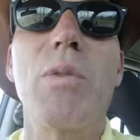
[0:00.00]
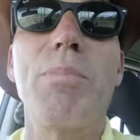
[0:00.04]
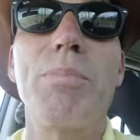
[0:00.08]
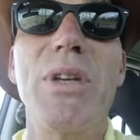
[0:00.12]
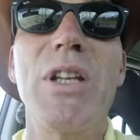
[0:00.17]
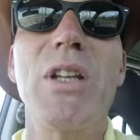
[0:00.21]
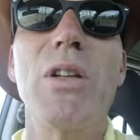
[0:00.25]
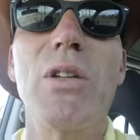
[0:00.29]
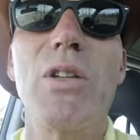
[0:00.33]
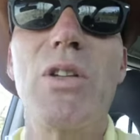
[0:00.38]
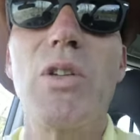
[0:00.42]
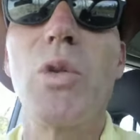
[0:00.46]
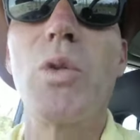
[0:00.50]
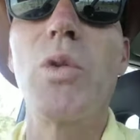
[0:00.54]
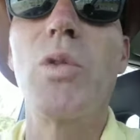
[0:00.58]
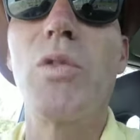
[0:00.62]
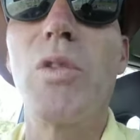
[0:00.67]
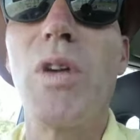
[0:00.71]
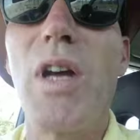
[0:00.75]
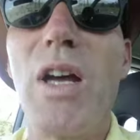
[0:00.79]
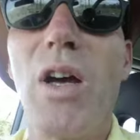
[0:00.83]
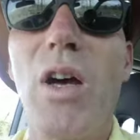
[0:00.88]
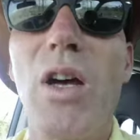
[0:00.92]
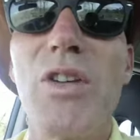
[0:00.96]
built, or
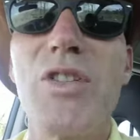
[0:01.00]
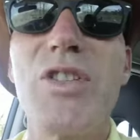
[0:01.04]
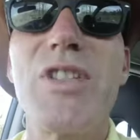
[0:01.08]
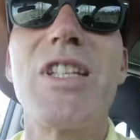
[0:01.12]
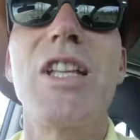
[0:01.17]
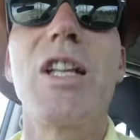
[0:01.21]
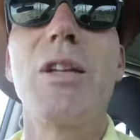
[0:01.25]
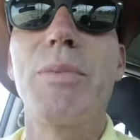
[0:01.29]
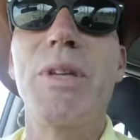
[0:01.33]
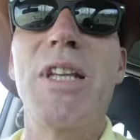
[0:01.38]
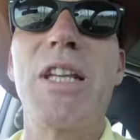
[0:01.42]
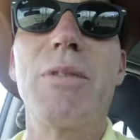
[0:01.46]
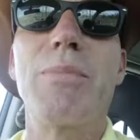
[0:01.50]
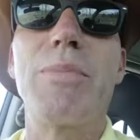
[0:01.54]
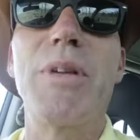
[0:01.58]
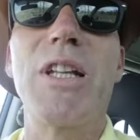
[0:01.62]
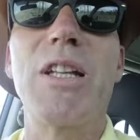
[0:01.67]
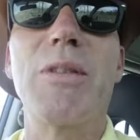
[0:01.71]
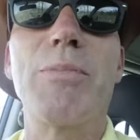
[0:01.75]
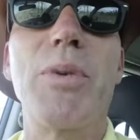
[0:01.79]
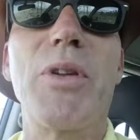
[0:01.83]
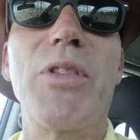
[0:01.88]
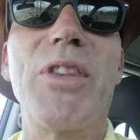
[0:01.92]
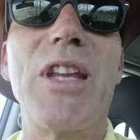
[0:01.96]
are still being
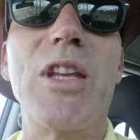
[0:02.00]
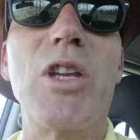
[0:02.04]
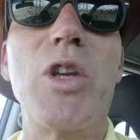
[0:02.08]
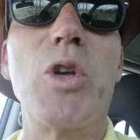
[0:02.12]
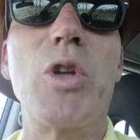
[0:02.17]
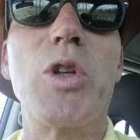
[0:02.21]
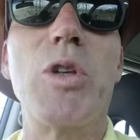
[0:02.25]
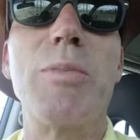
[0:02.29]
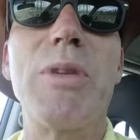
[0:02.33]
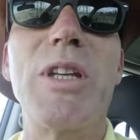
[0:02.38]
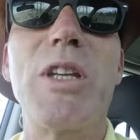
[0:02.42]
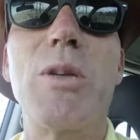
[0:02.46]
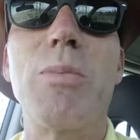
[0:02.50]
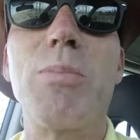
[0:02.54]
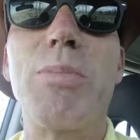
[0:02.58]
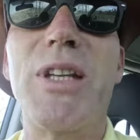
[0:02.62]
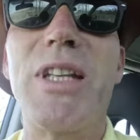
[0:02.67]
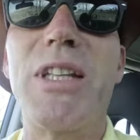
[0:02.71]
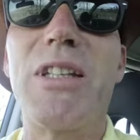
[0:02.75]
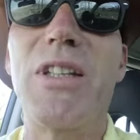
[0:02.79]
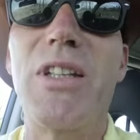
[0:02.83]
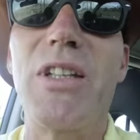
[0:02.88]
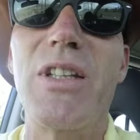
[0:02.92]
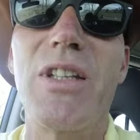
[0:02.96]
built, but they're going to be
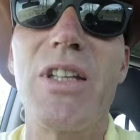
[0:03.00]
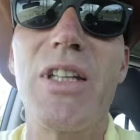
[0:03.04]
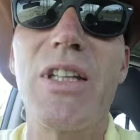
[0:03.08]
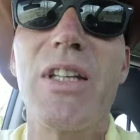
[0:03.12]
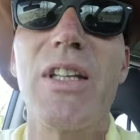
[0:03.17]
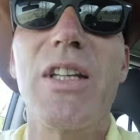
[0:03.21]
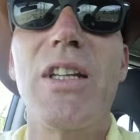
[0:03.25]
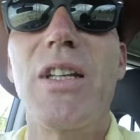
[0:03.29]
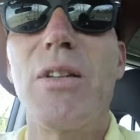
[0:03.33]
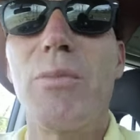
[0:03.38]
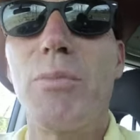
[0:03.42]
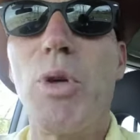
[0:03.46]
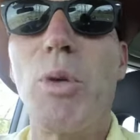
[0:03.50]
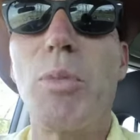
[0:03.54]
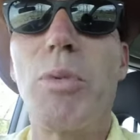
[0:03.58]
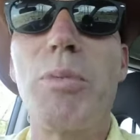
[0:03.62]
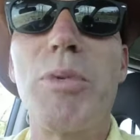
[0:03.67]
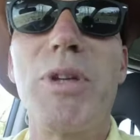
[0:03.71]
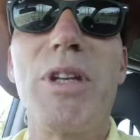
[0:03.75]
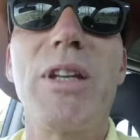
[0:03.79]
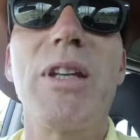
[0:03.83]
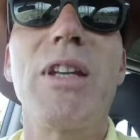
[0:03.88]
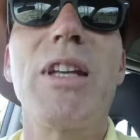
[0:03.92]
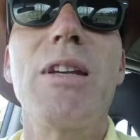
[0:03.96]
completed
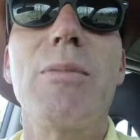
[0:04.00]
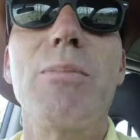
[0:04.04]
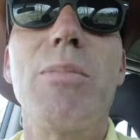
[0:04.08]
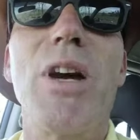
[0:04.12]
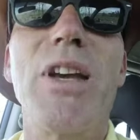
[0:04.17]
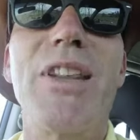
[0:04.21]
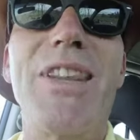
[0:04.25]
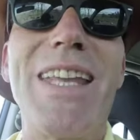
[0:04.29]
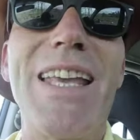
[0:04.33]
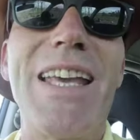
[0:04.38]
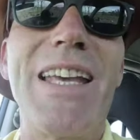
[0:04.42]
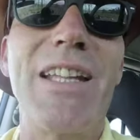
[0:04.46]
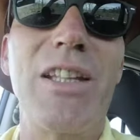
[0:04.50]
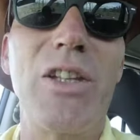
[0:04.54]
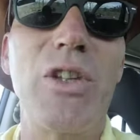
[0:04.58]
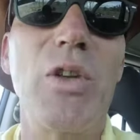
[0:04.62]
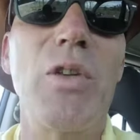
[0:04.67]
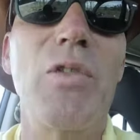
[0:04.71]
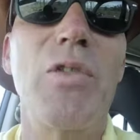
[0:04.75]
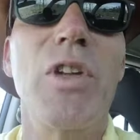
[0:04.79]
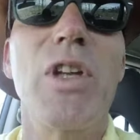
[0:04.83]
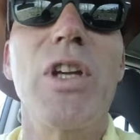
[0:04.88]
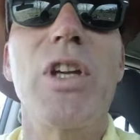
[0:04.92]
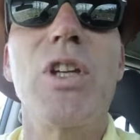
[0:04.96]
probably by the end of